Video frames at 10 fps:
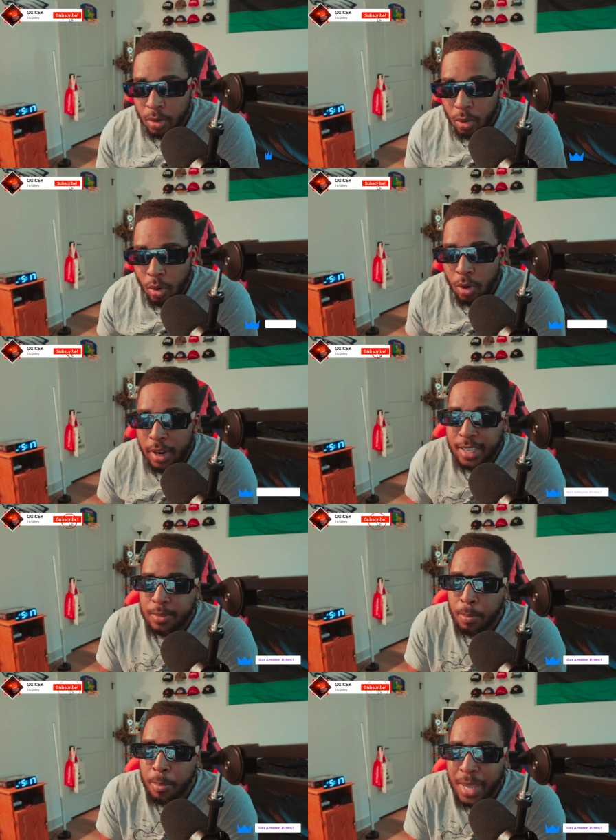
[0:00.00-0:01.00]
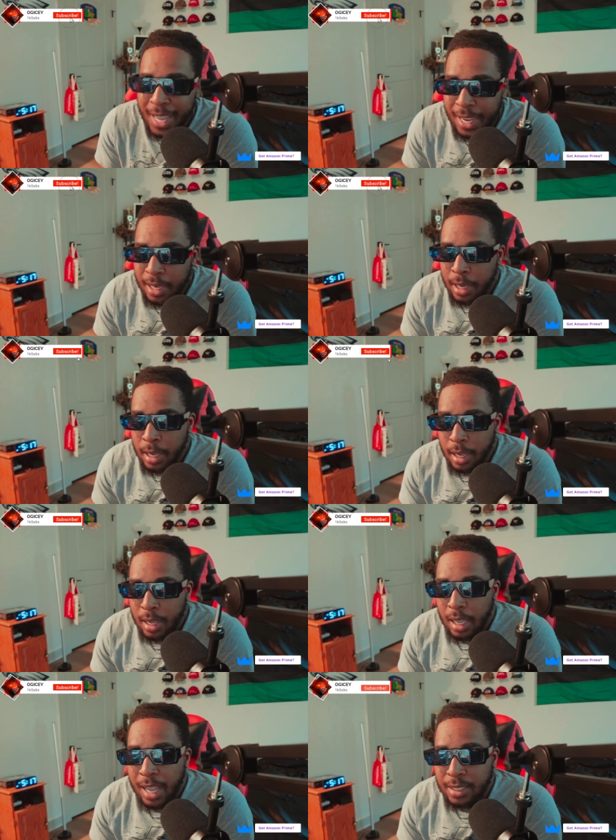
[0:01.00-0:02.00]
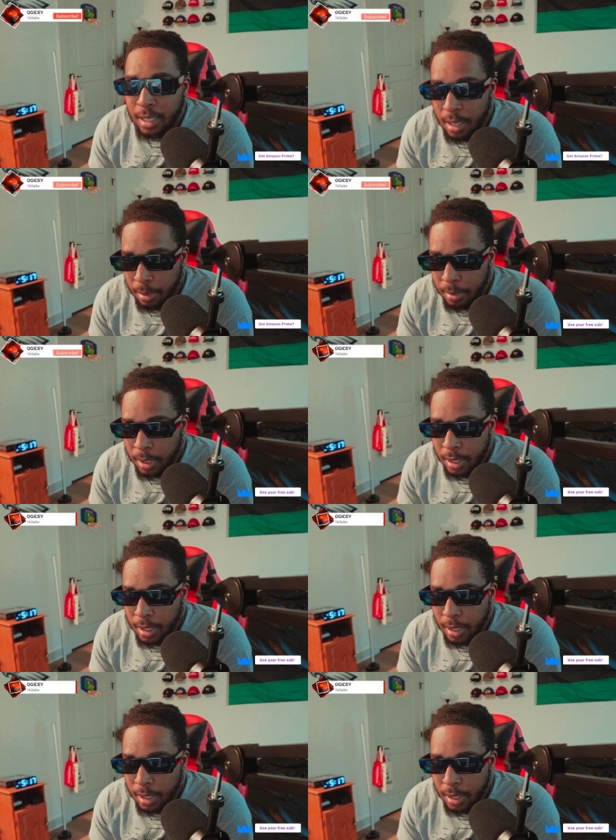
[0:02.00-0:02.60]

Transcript: or as big as him